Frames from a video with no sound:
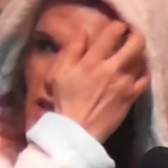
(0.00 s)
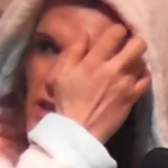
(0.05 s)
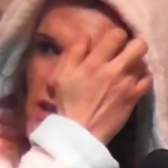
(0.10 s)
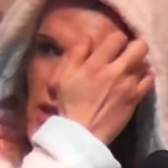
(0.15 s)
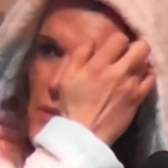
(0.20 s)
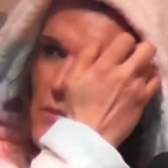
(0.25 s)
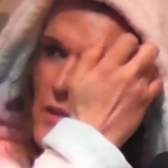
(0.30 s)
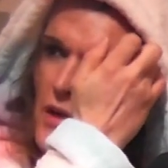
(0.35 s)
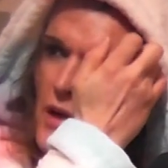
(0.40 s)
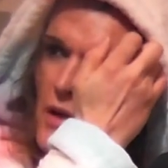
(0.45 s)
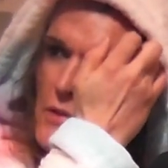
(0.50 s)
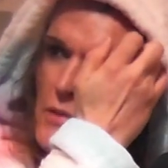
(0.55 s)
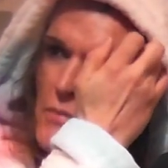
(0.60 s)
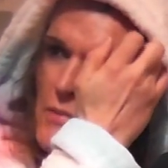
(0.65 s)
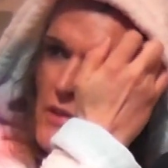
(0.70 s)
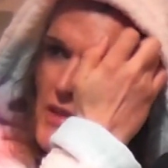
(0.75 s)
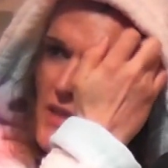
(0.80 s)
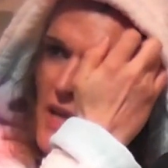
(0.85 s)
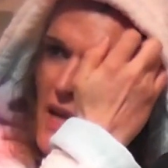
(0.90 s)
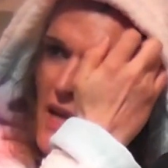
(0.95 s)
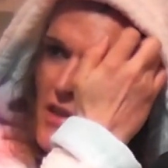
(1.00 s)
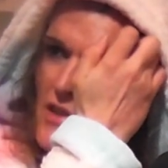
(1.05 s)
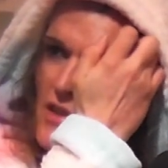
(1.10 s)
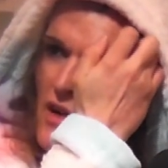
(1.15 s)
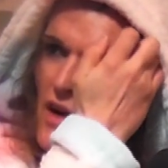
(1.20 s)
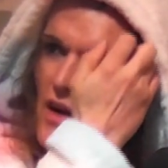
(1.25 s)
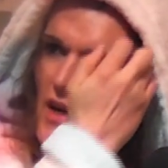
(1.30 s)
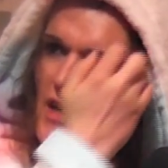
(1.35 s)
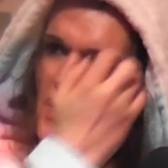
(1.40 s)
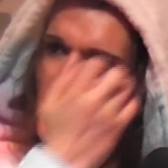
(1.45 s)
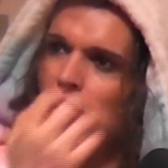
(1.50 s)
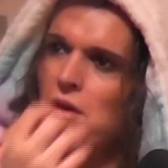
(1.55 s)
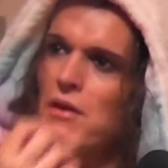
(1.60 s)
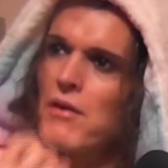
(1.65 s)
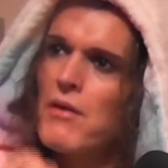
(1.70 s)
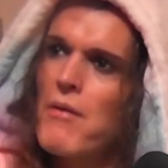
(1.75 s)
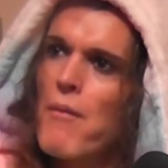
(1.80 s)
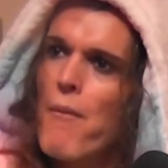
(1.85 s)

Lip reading: Sometimes mistakes guide you.